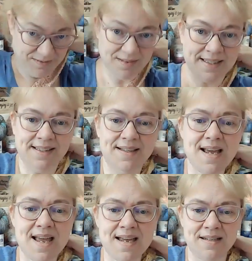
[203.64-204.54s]
like
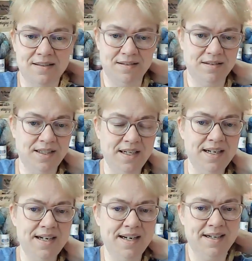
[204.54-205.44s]
that
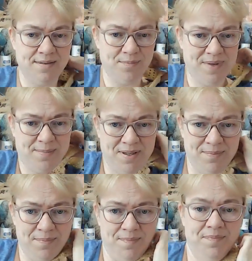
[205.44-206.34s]
and maybe
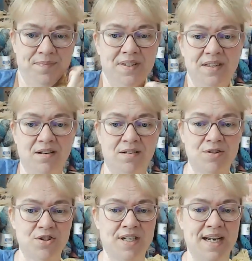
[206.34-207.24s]
all
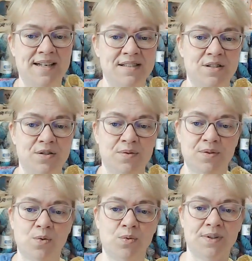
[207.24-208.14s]
she has to do is
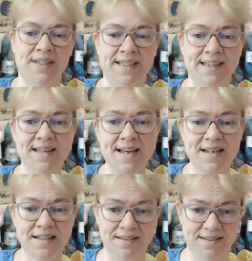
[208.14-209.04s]
hold it like
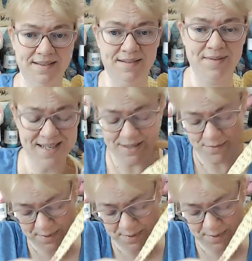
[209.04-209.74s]
that and it'd be